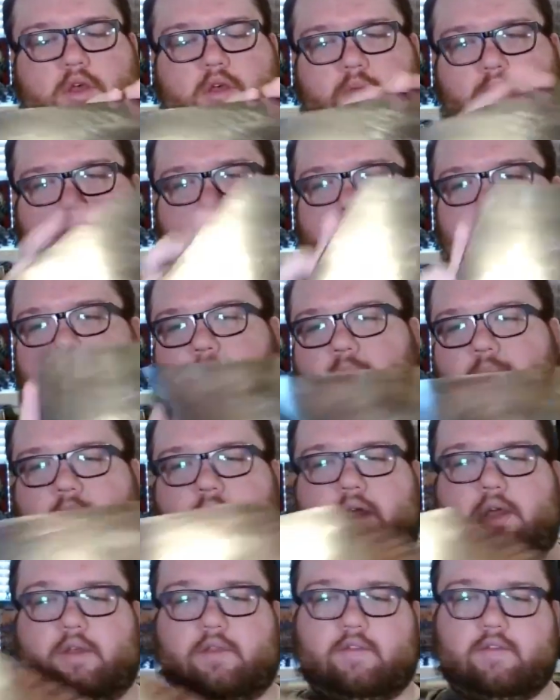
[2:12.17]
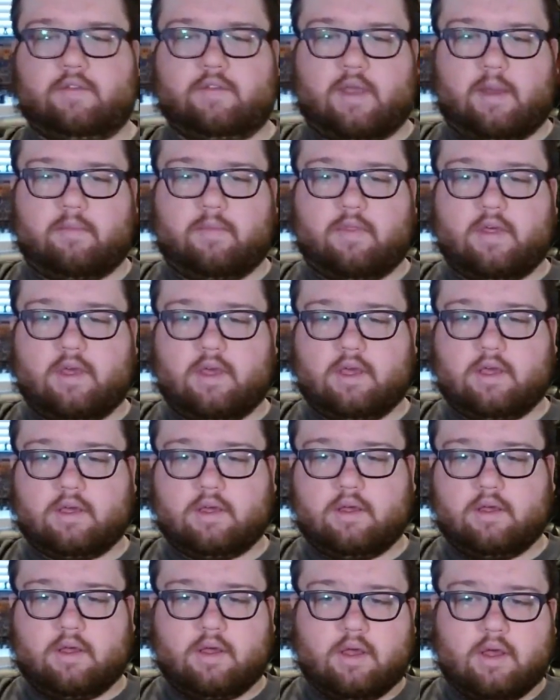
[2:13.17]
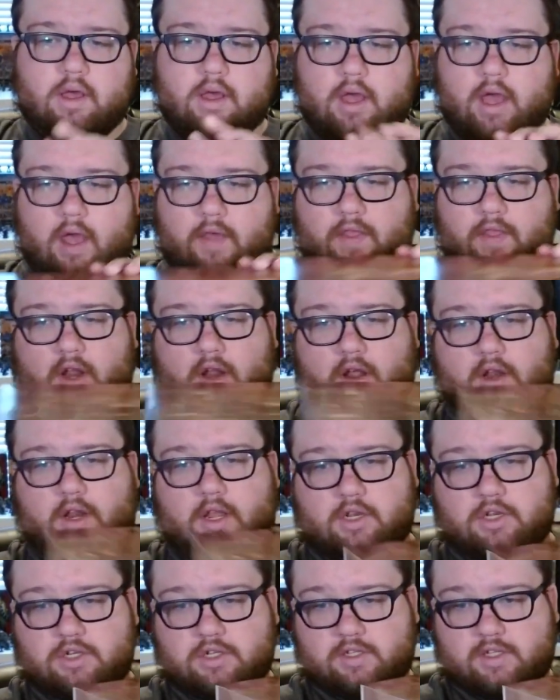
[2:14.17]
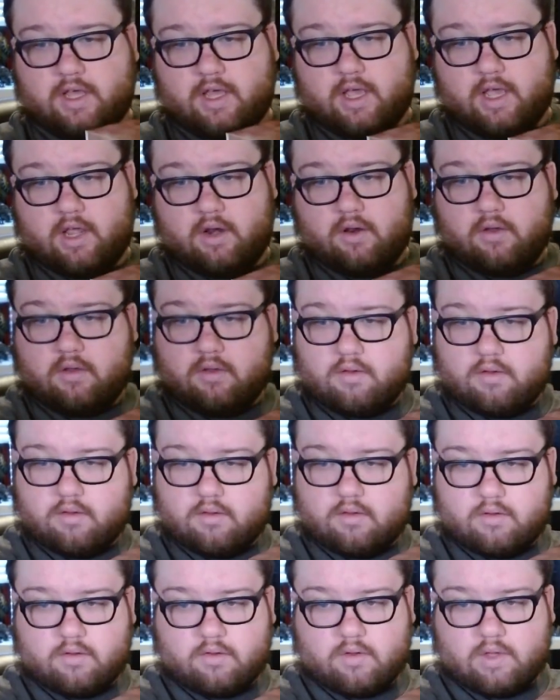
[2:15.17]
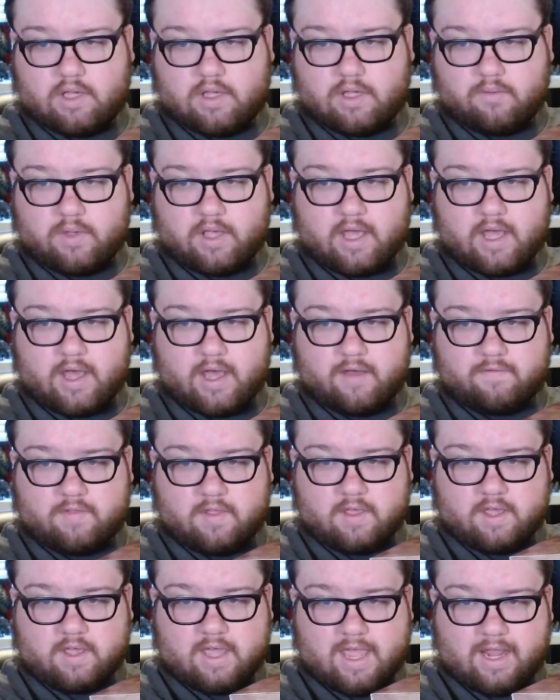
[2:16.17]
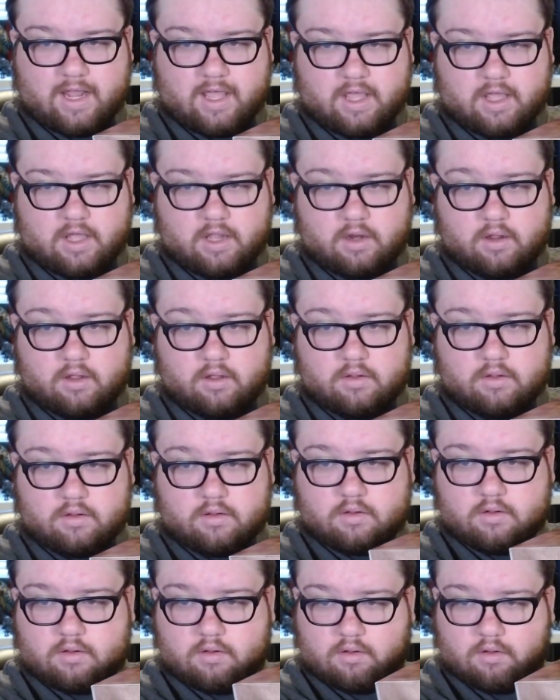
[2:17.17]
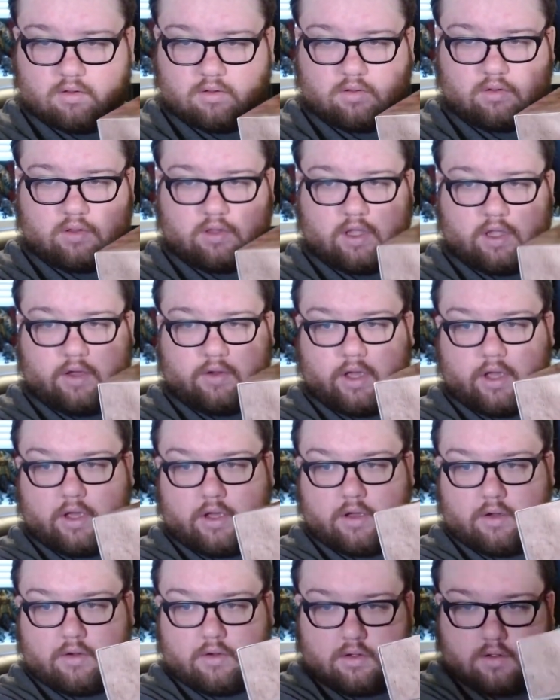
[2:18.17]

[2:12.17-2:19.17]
Bottom of the box, same thing. And then on each side, we have the Cadian logo